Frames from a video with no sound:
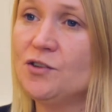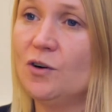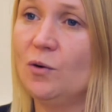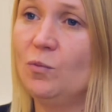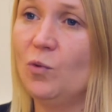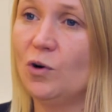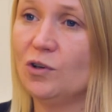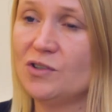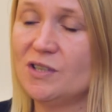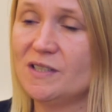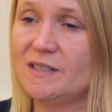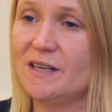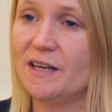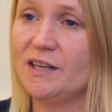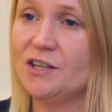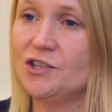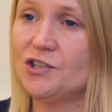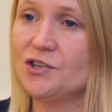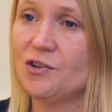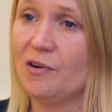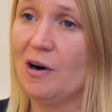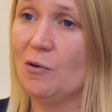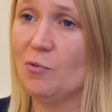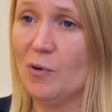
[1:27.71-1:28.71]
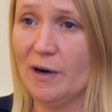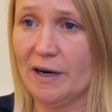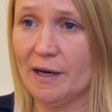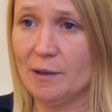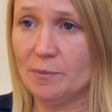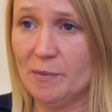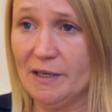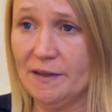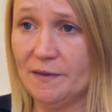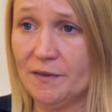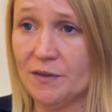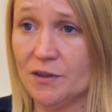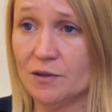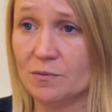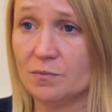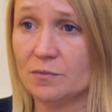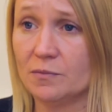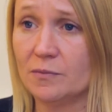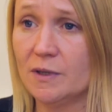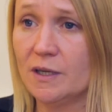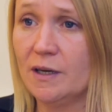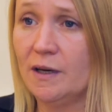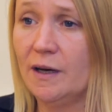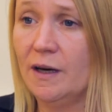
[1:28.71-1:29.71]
on what stage they're at when I meet them.